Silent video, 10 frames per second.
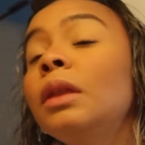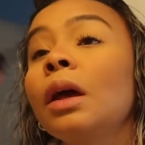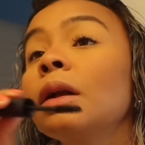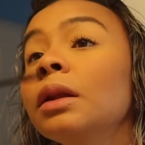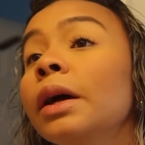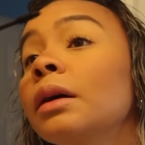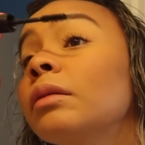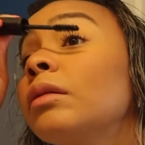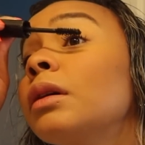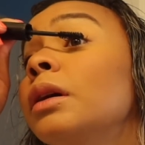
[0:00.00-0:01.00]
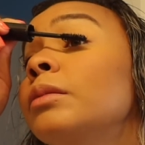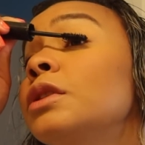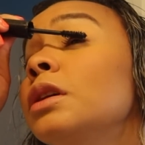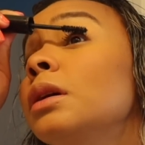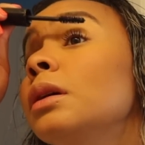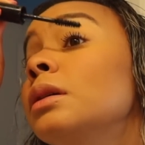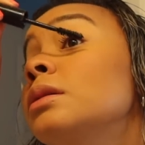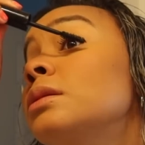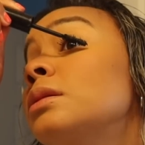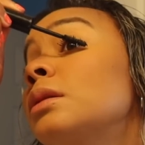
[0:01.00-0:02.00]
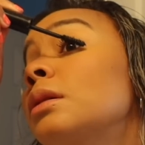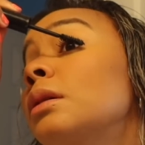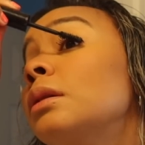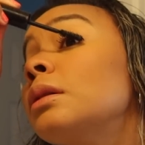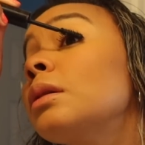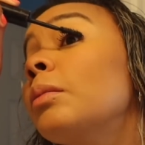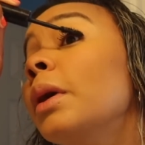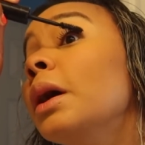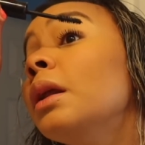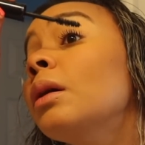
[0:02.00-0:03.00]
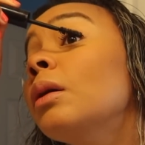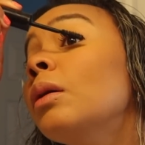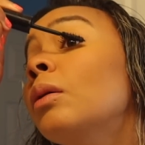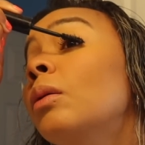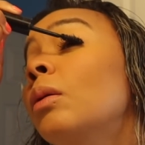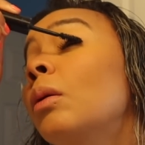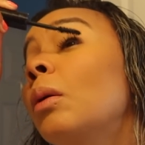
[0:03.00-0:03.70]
Thick layer of cream cheese, tomato.